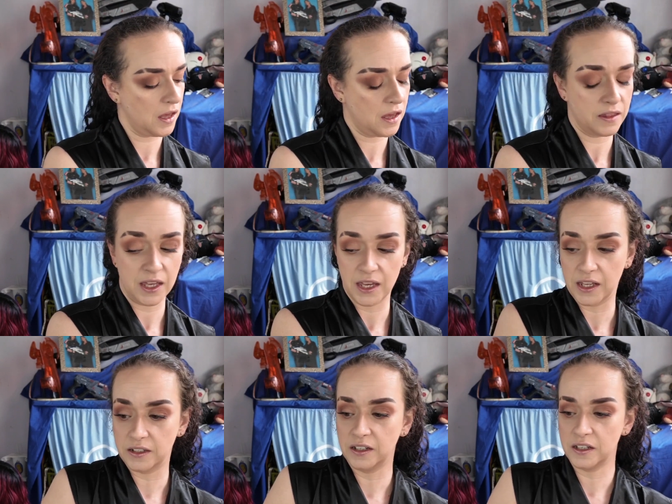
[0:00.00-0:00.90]
and
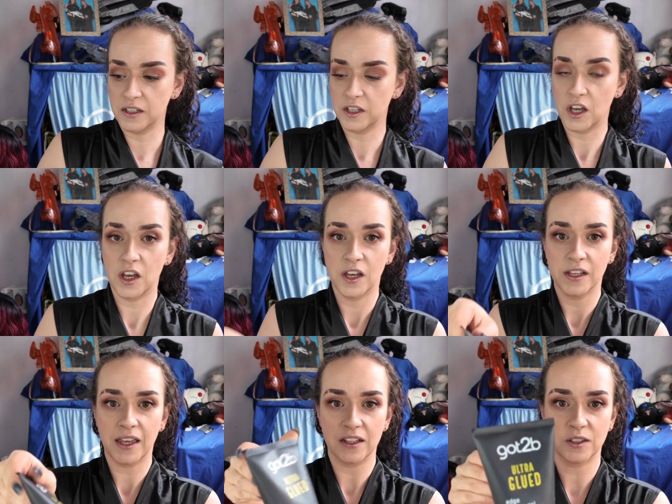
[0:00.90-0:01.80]
then
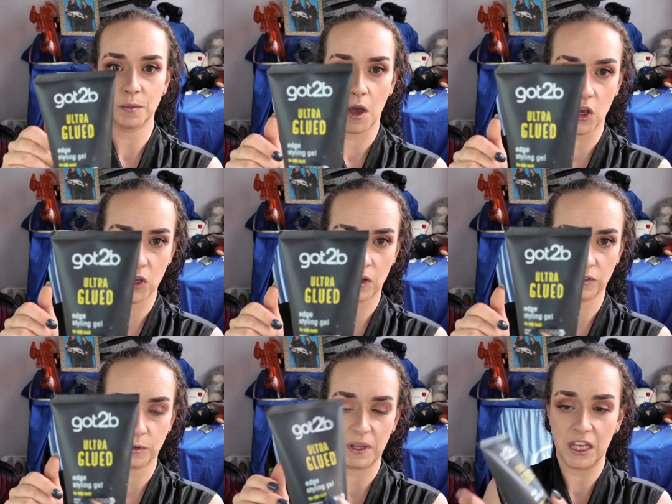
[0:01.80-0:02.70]
get some
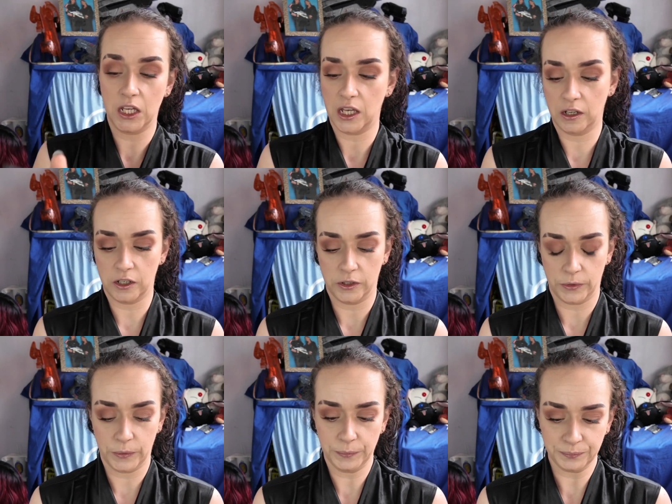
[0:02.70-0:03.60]
got2b
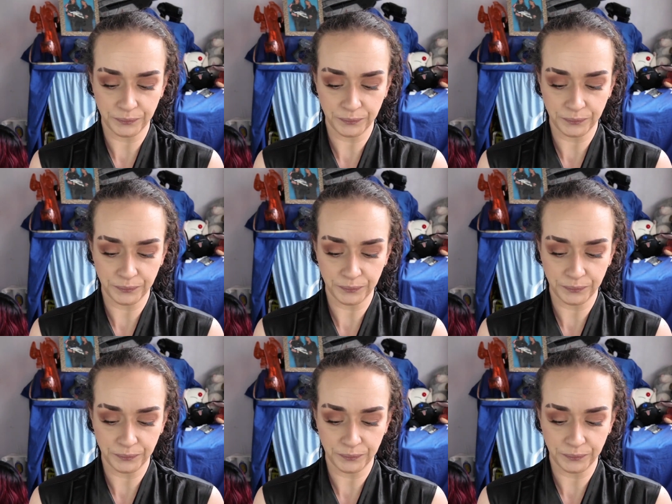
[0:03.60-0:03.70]
glue